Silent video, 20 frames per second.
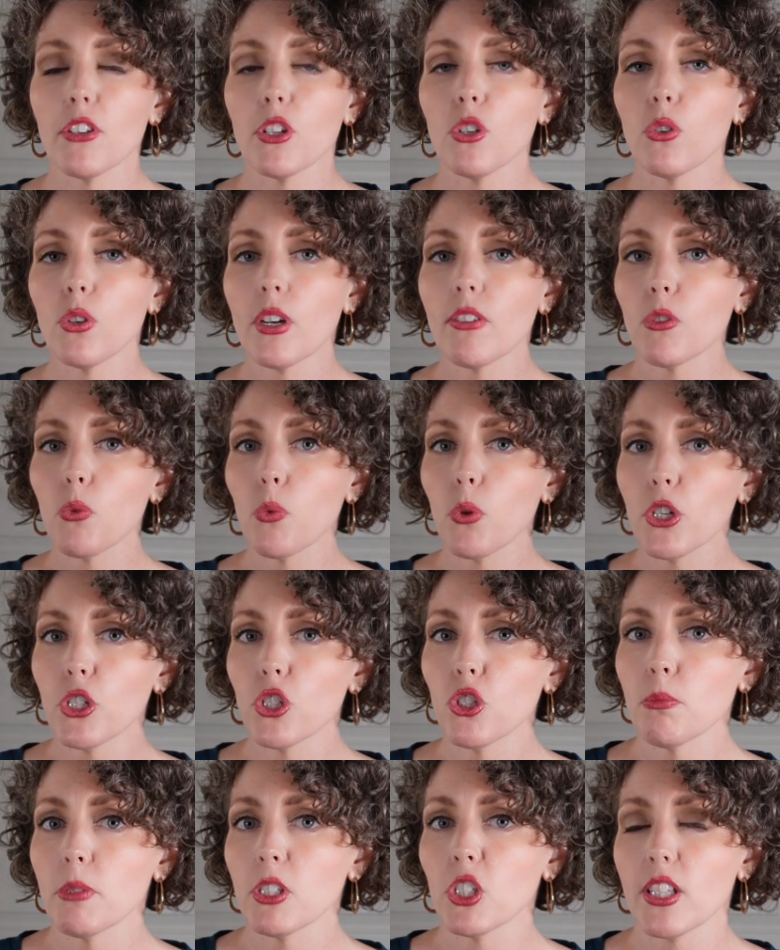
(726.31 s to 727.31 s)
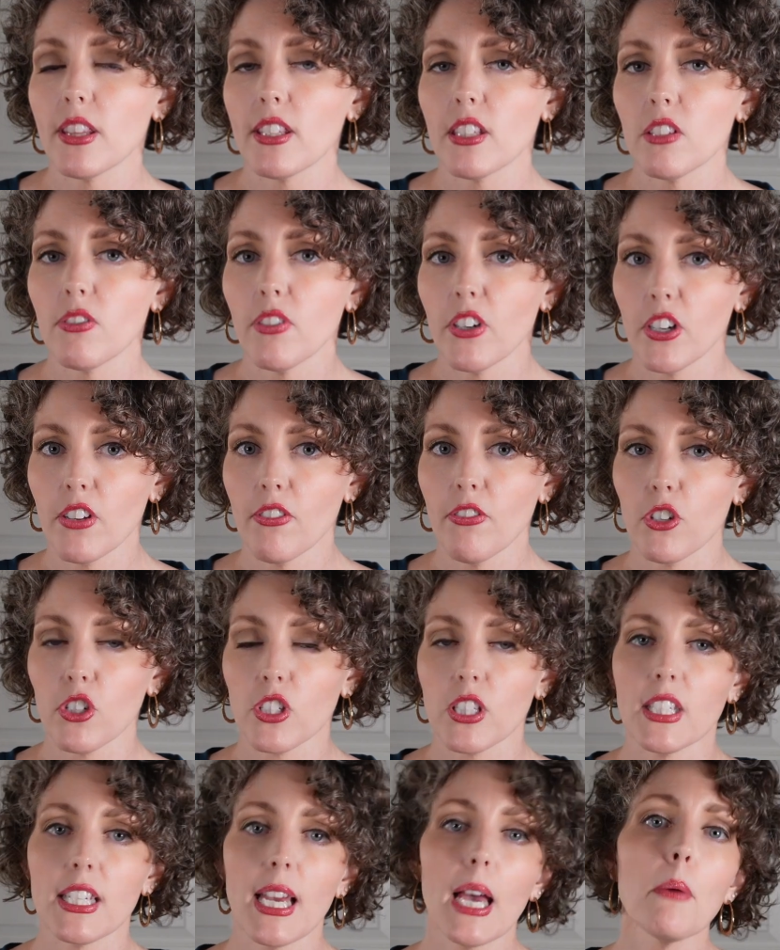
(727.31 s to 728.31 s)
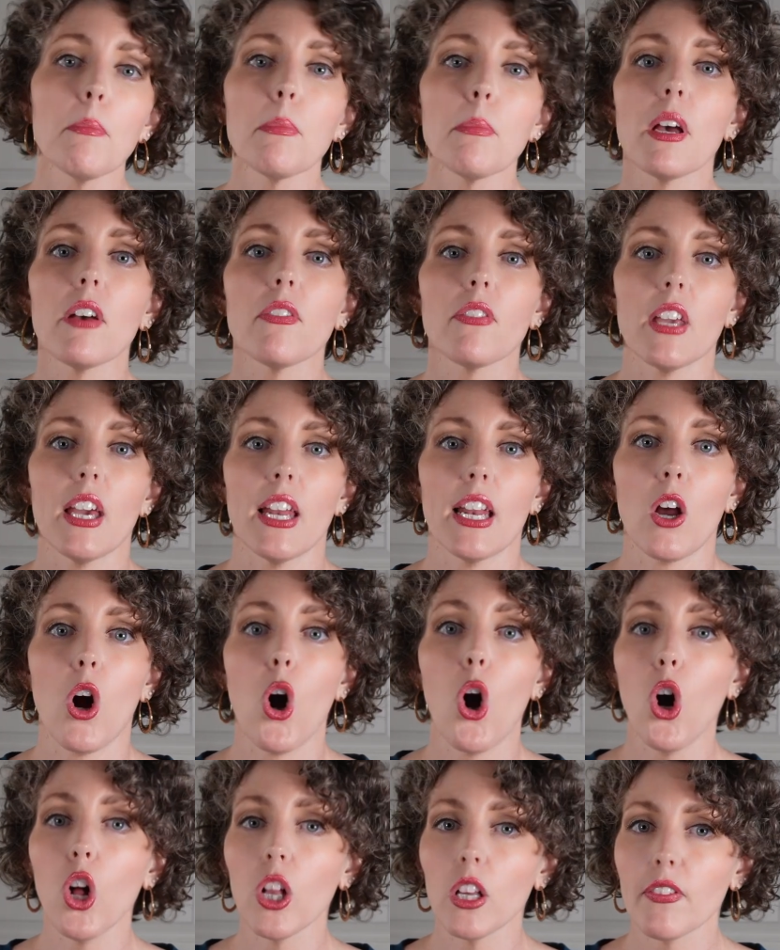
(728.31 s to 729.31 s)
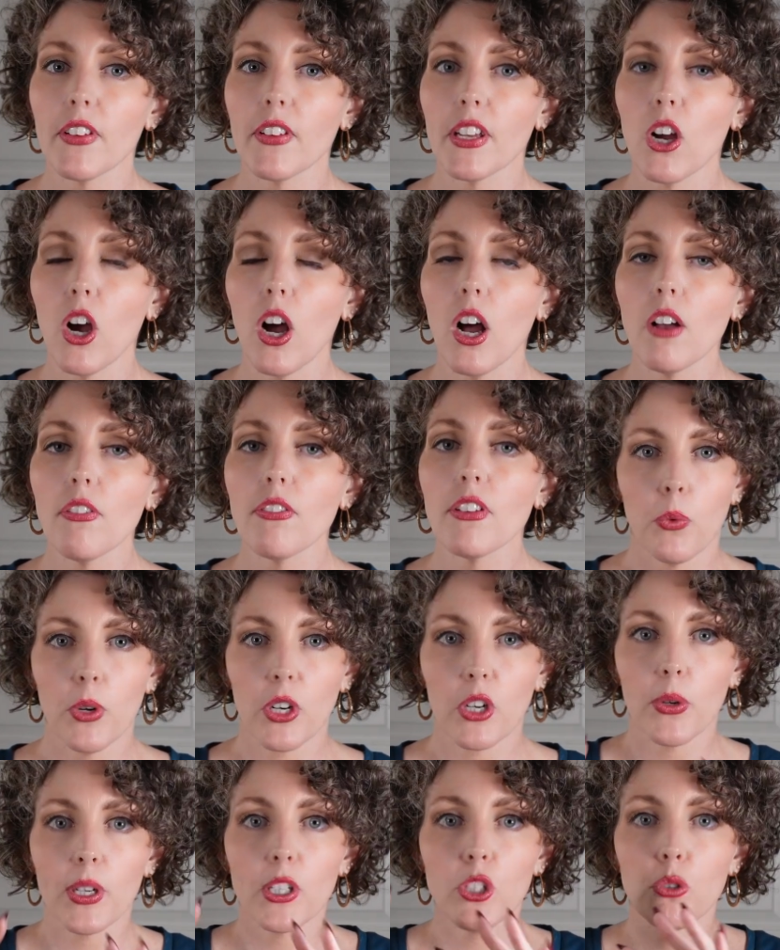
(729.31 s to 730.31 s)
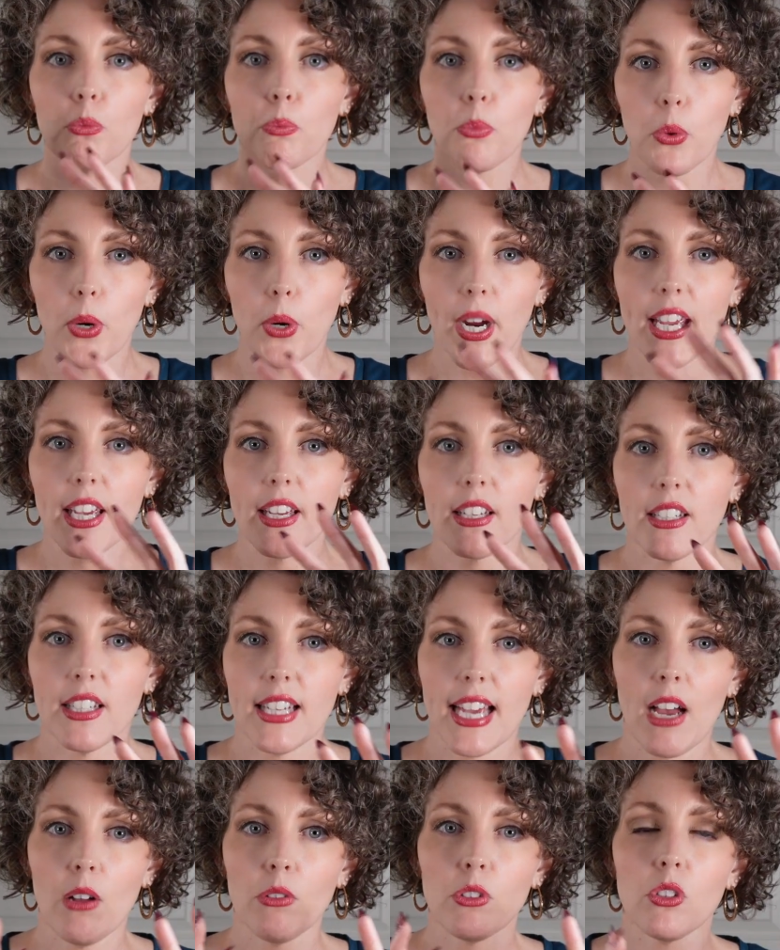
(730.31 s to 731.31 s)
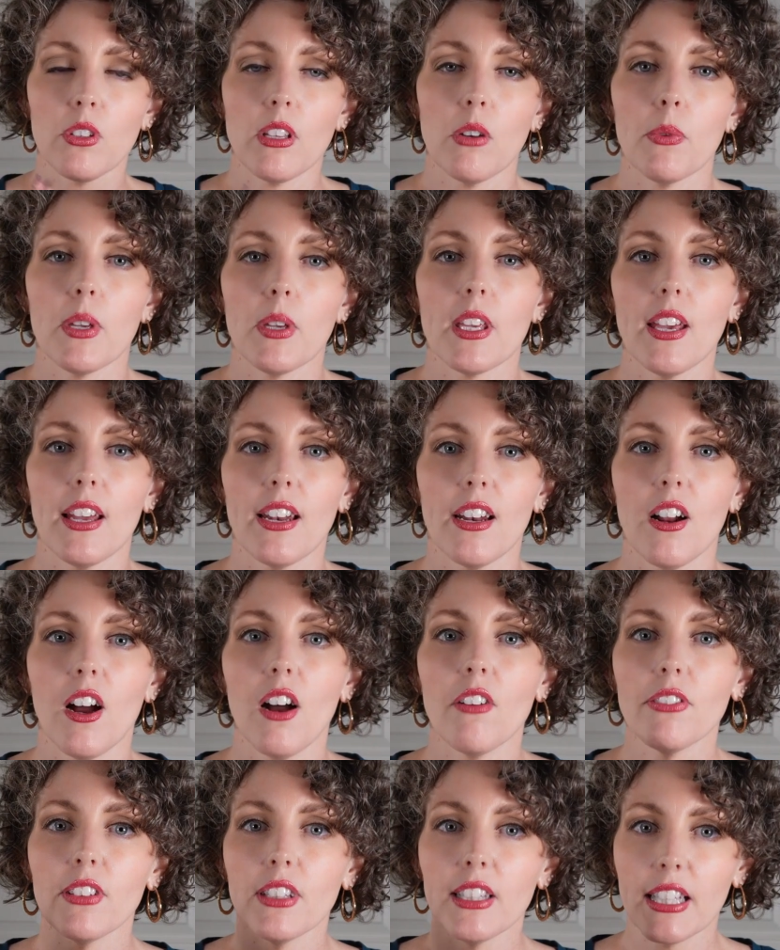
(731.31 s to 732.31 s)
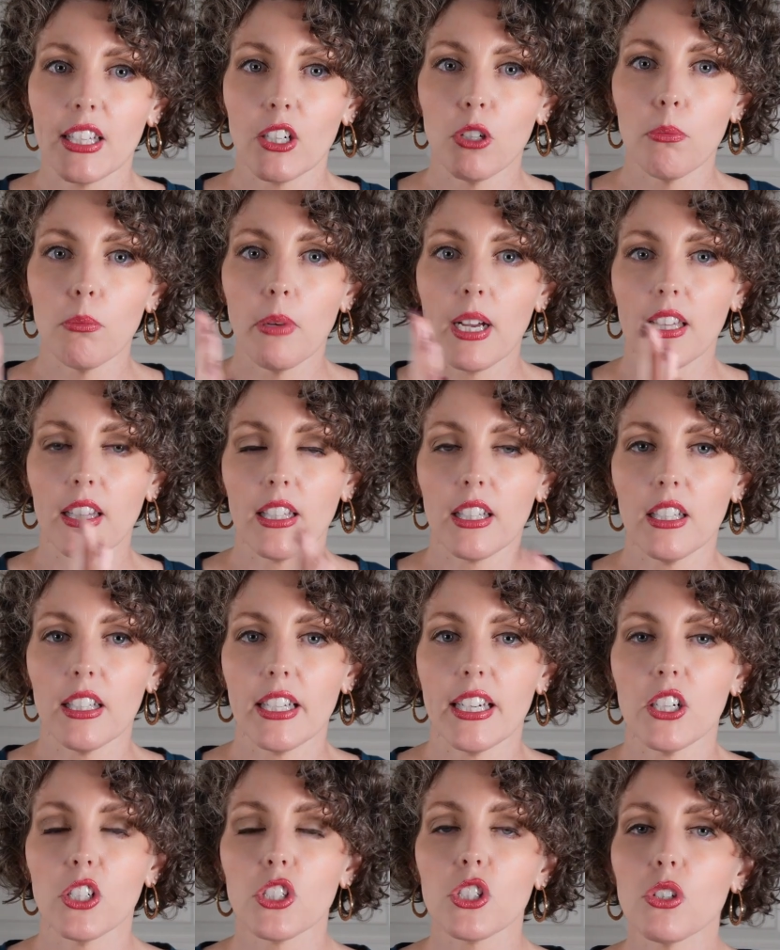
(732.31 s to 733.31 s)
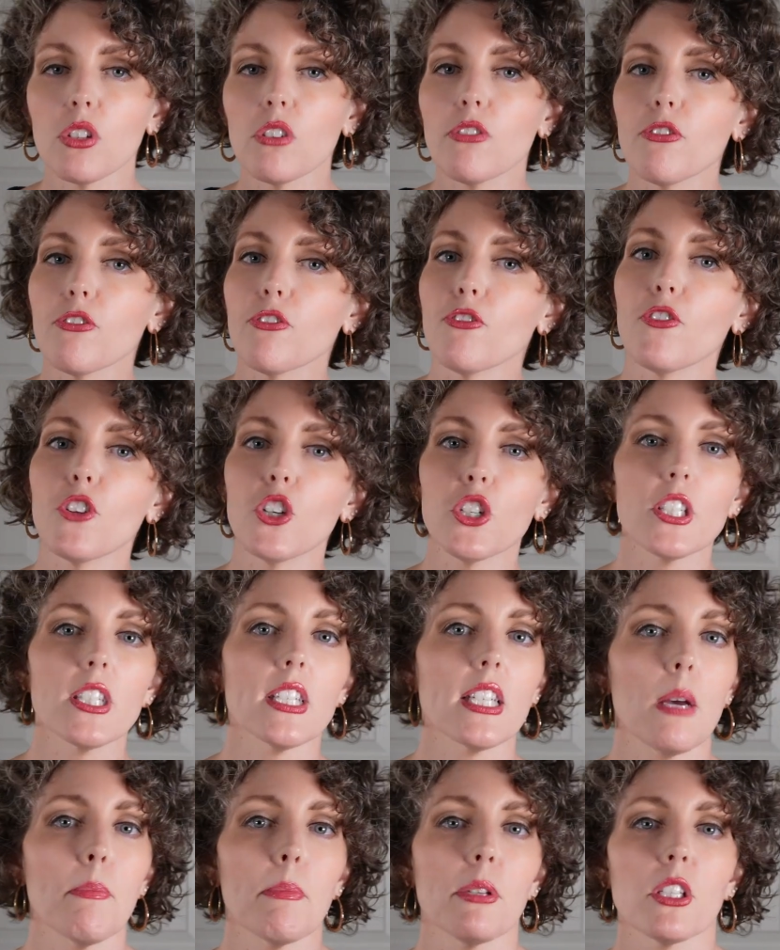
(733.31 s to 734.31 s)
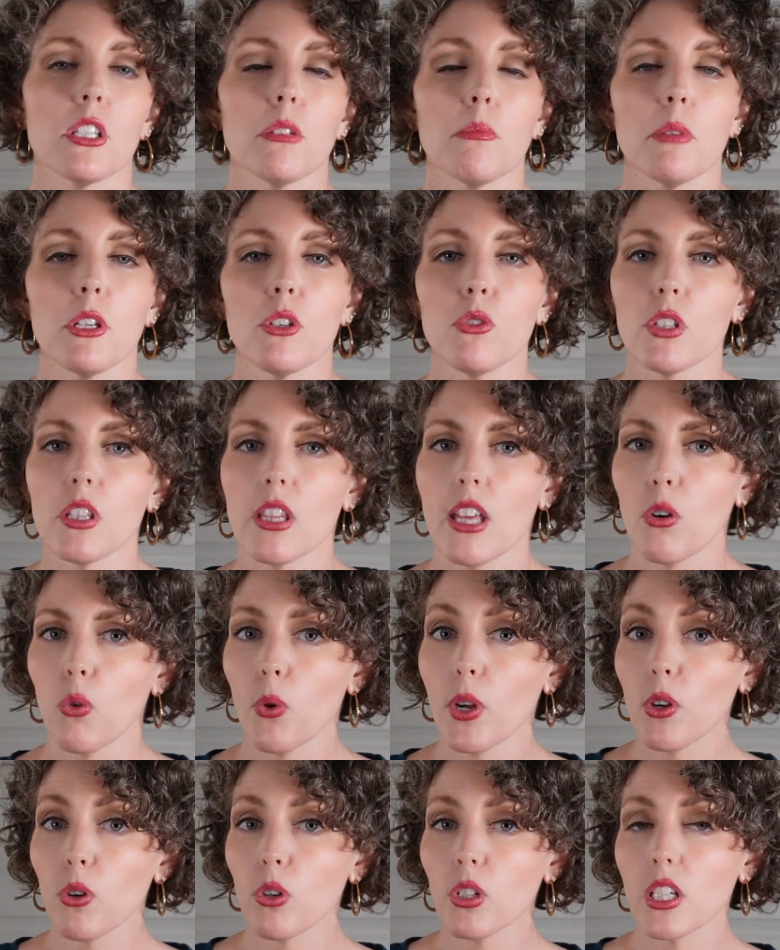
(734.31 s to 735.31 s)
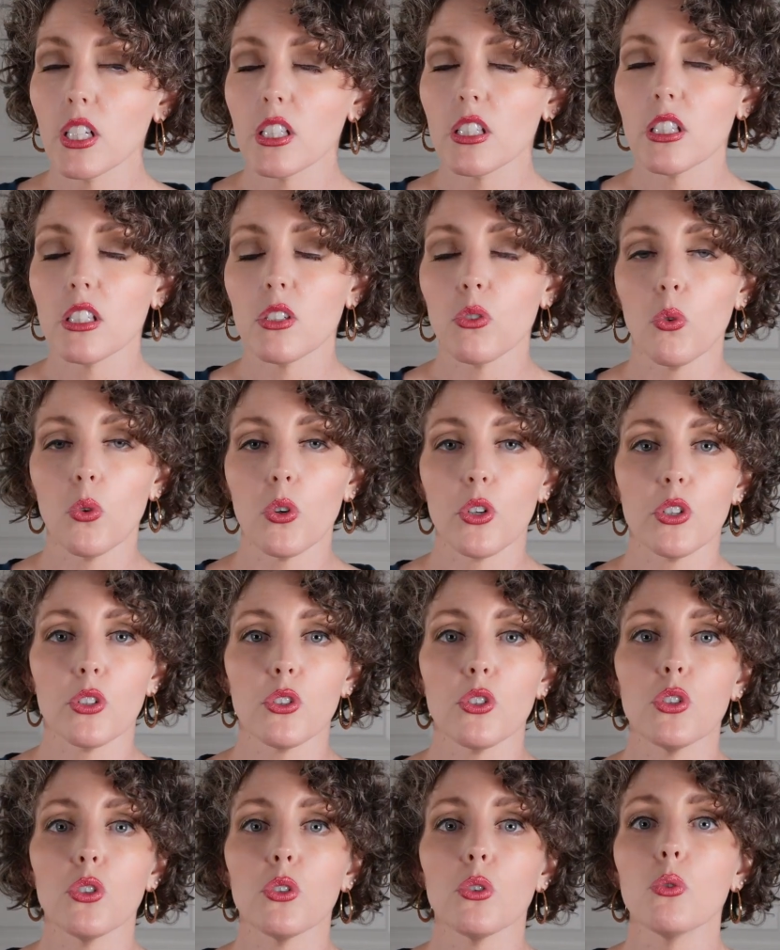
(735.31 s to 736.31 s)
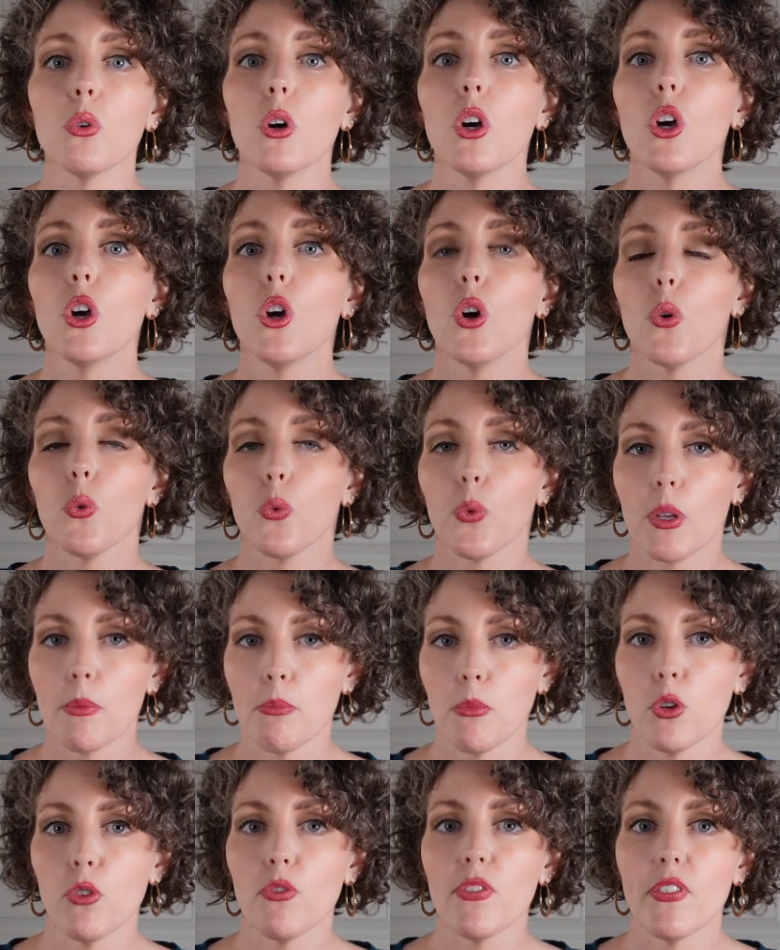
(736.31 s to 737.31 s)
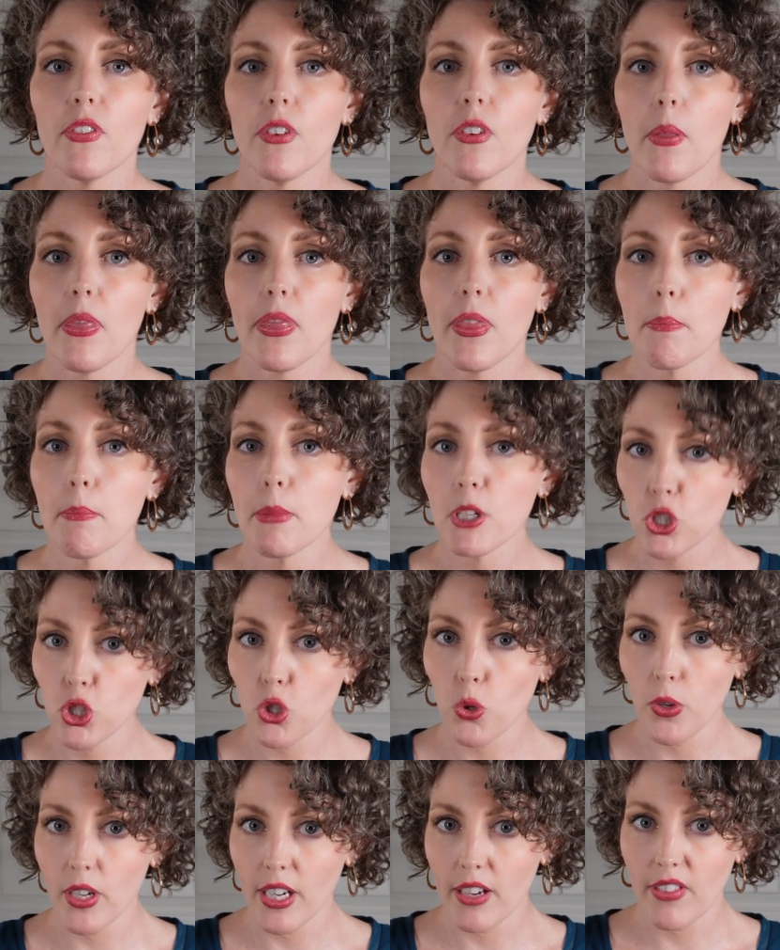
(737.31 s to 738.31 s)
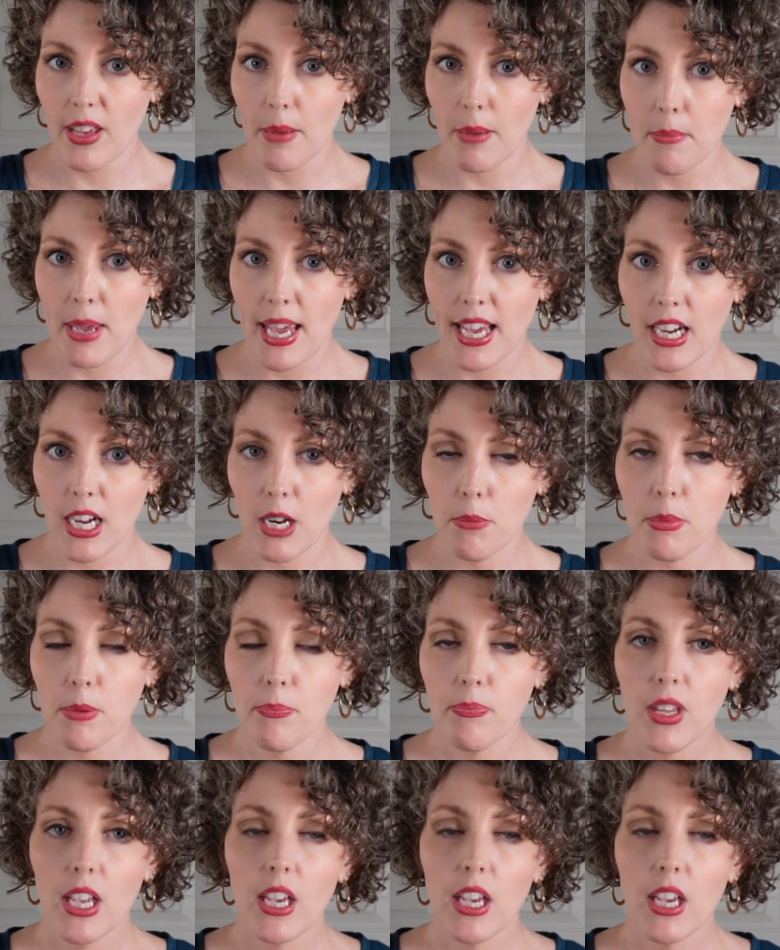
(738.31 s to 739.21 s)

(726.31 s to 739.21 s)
You don't have to worry too much at this very first step of getting all of it off. We're going to break it down so that we get it off little by little here. So the first step is gonna be using that oil cleanse in order to remove the majority of that makeup.